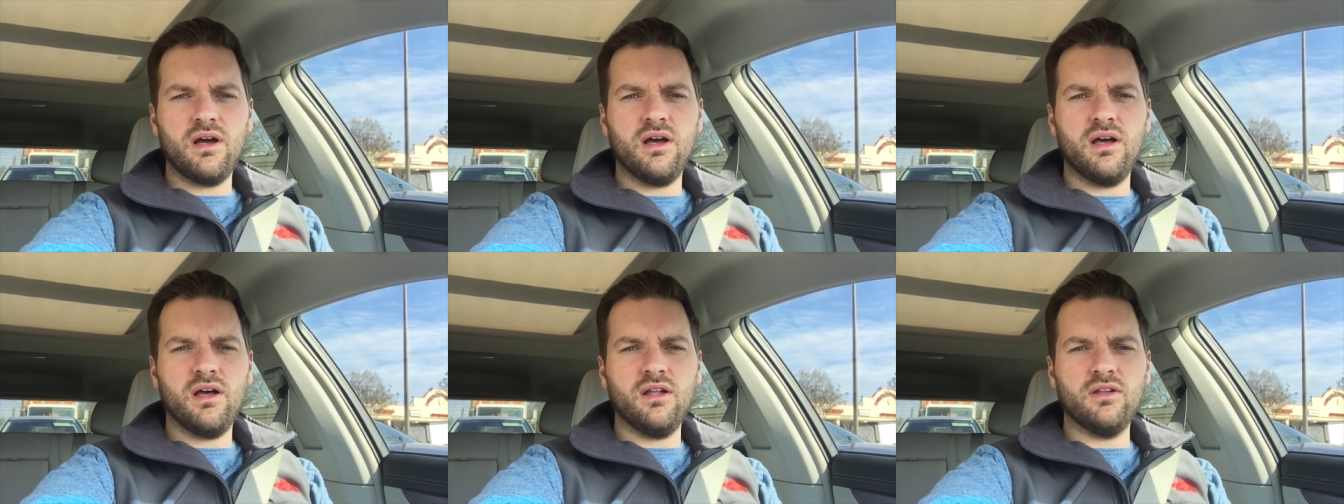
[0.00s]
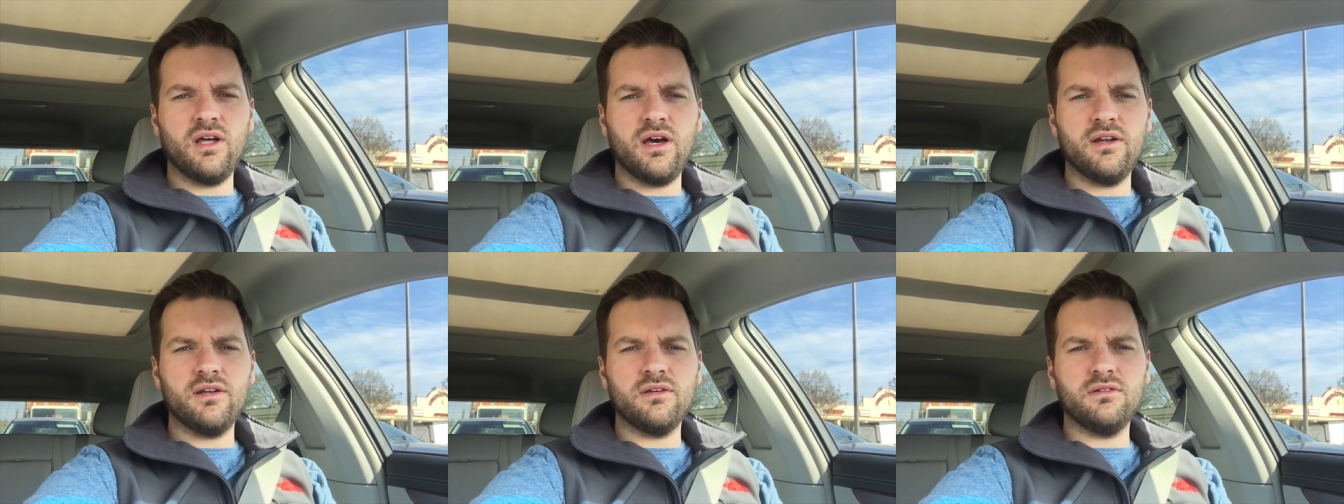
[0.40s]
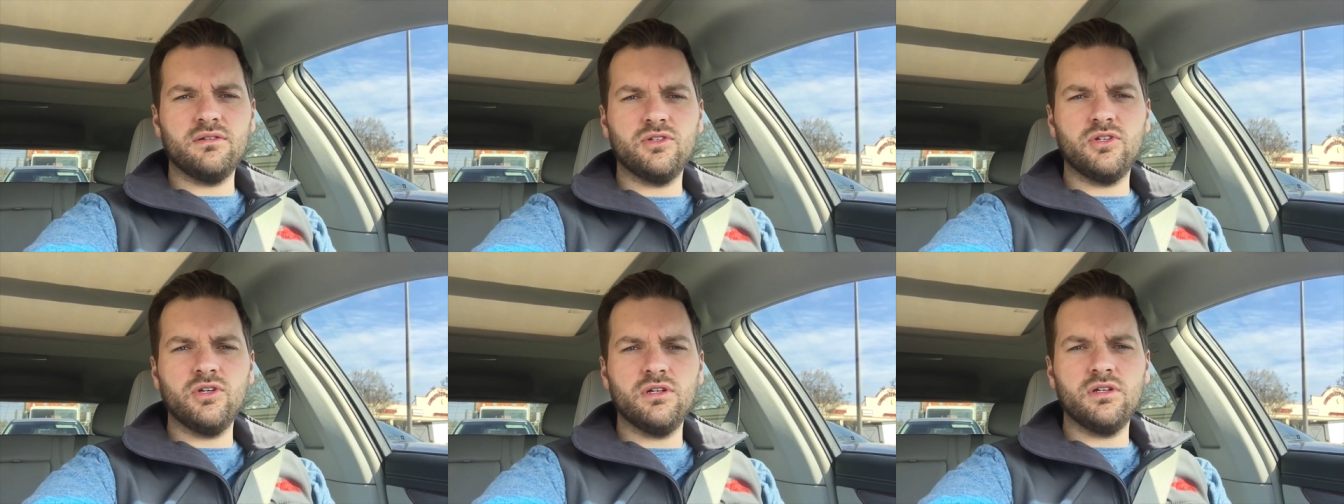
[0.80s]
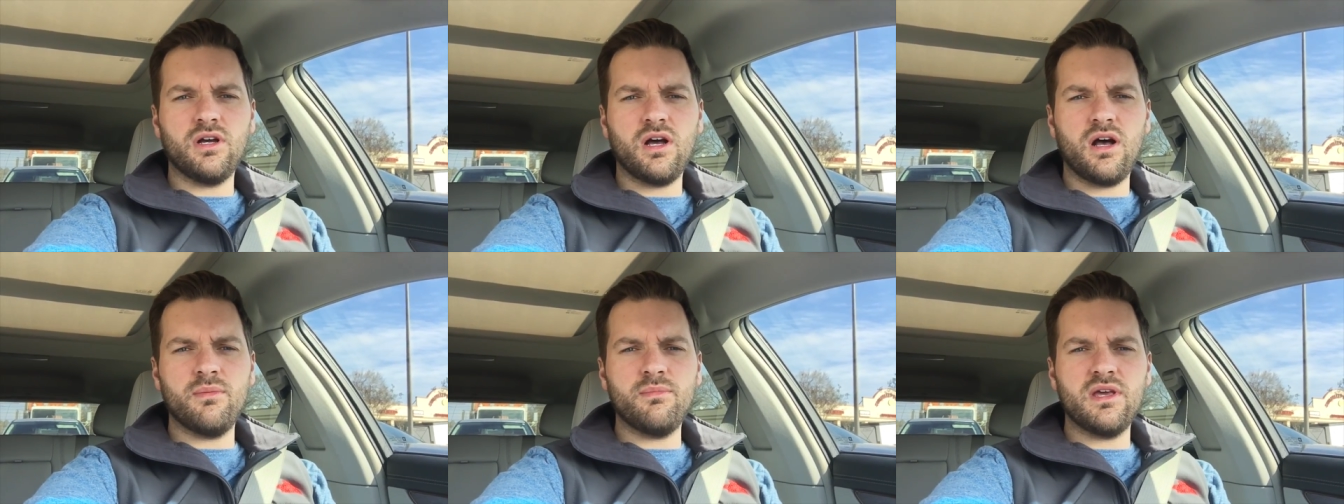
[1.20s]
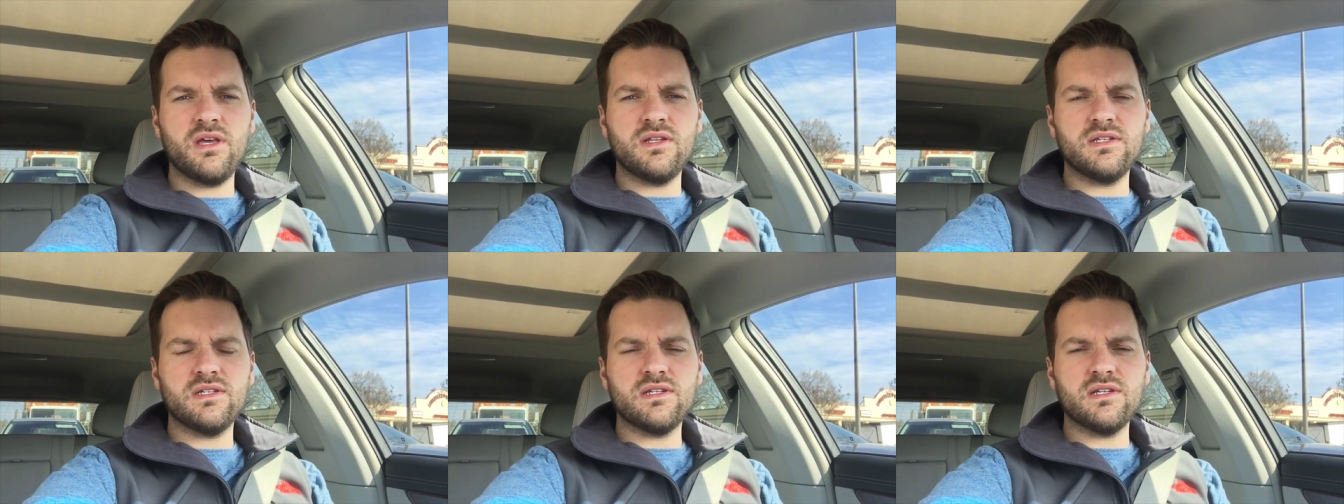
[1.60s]
Uh, a lot of good
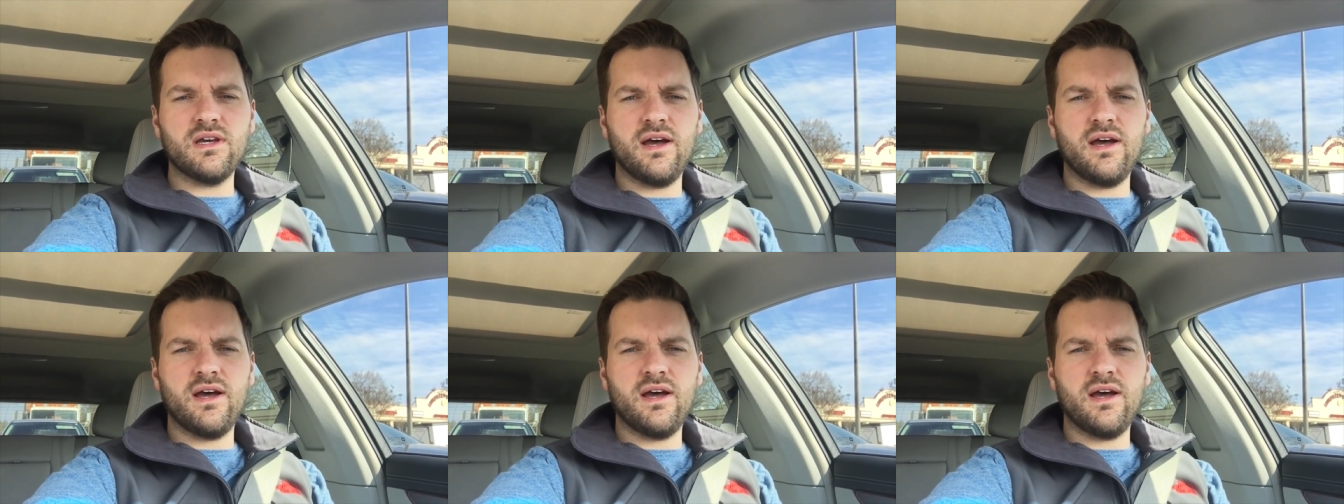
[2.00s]
comments.